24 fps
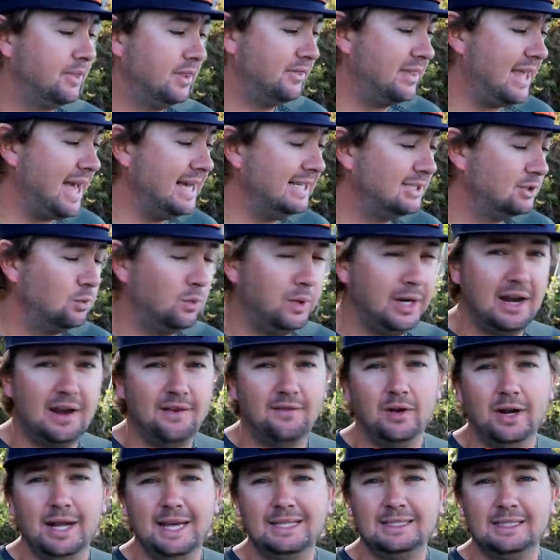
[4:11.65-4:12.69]
That's
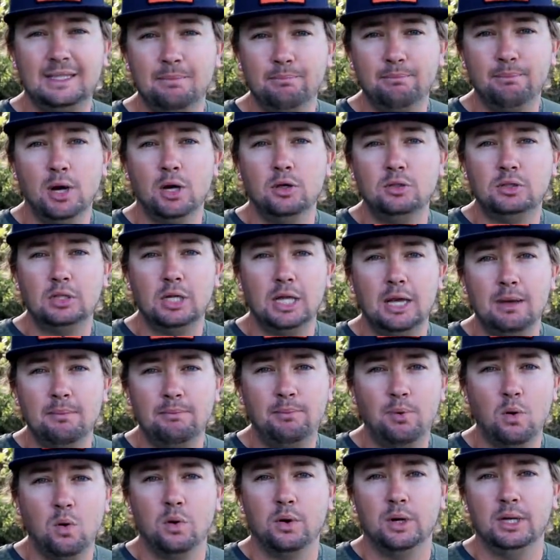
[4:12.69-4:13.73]
whenever it's the most
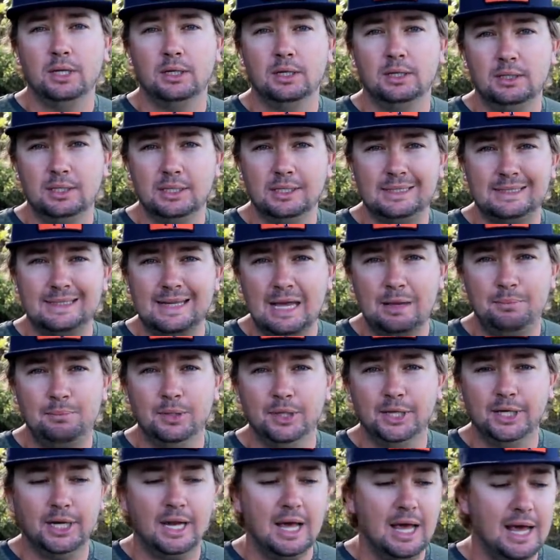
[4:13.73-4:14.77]
important to stay
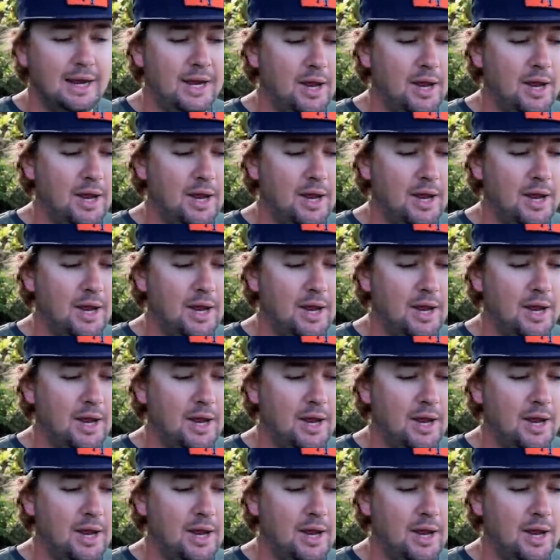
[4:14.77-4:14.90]
put.